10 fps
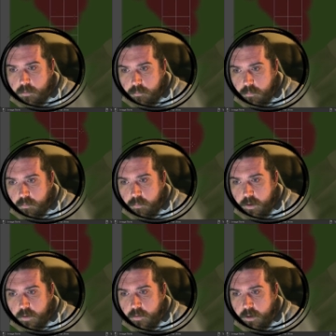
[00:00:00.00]
We'll
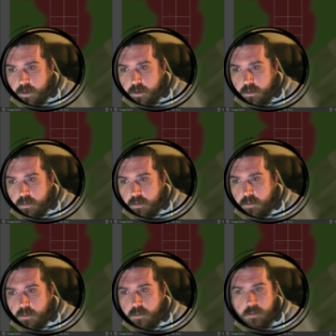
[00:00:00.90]
paint that in.
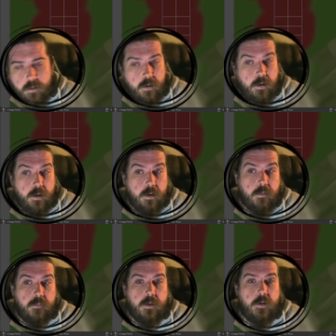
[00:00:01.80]

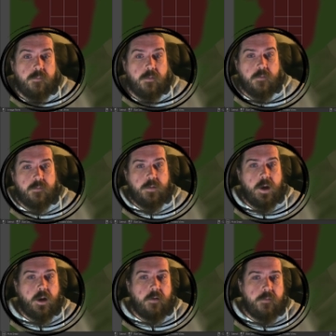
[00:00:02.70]
So at least we've got some
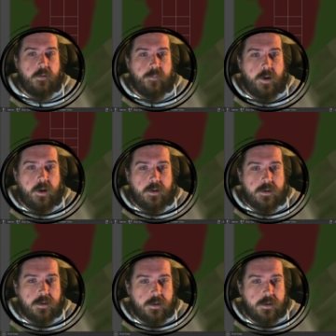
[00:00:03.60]
color for these parts.